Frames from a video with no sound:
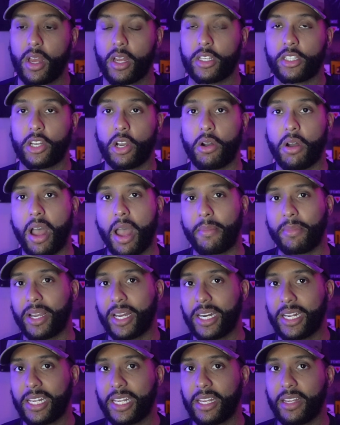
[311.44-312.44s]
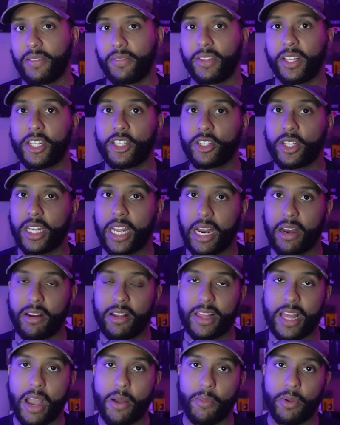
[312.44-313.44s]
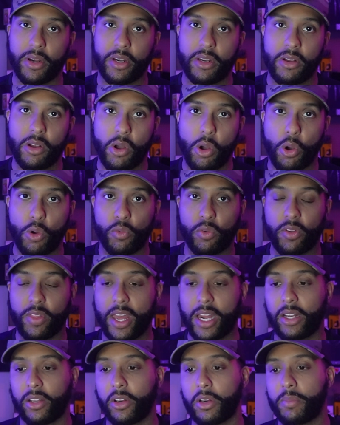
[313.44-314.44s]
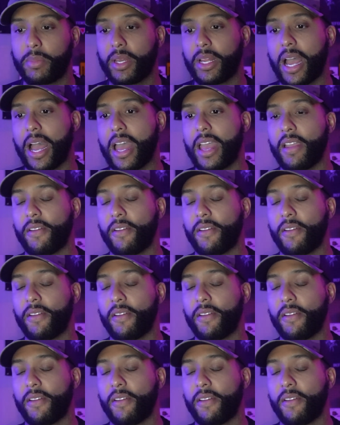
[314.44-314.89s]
So I'm gonna give Leisure Carry that one over that a little bit.